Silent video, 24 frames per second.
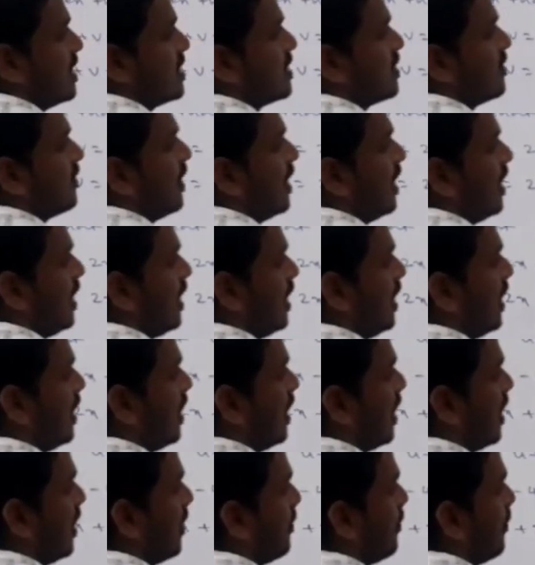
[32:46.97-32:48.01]
square
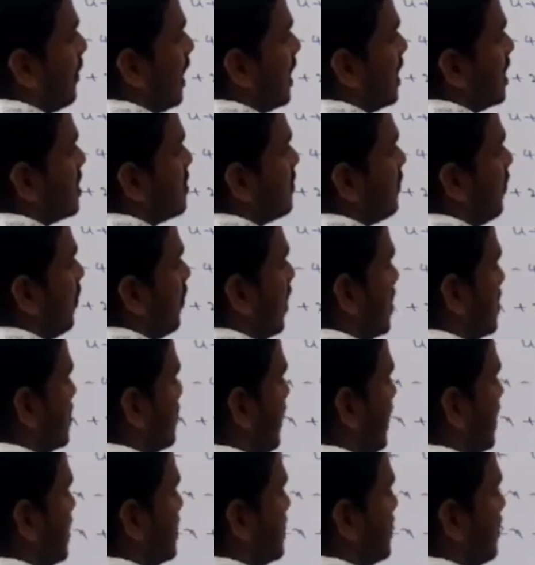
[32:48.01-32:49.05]
minus
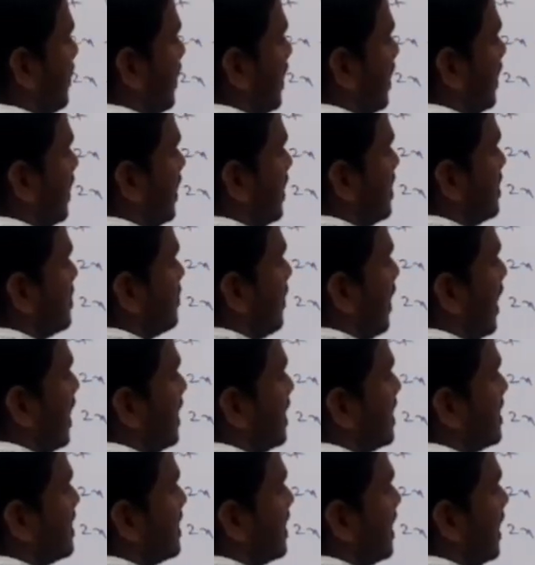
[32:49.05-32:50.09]
4xy square, that is
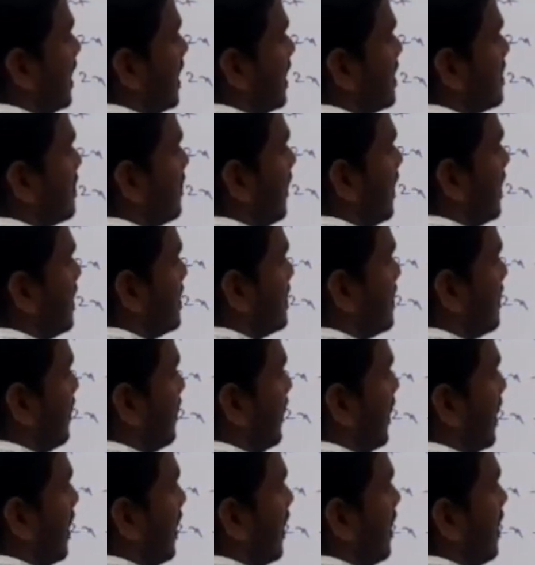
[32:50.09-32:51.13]
minus 3xy
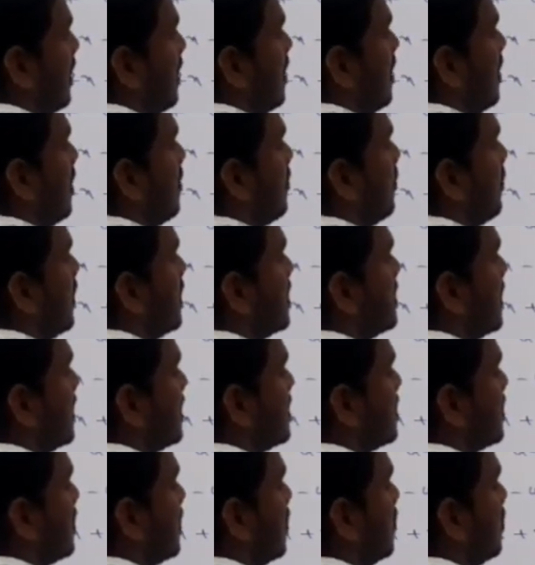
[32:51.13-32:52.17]
square plus
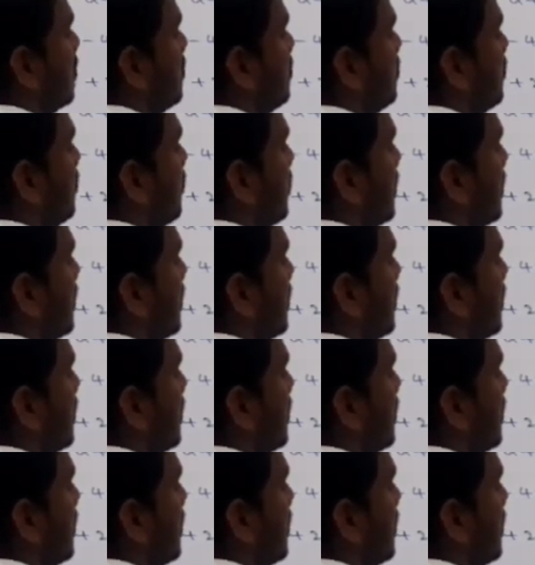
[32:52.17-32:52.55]
x cube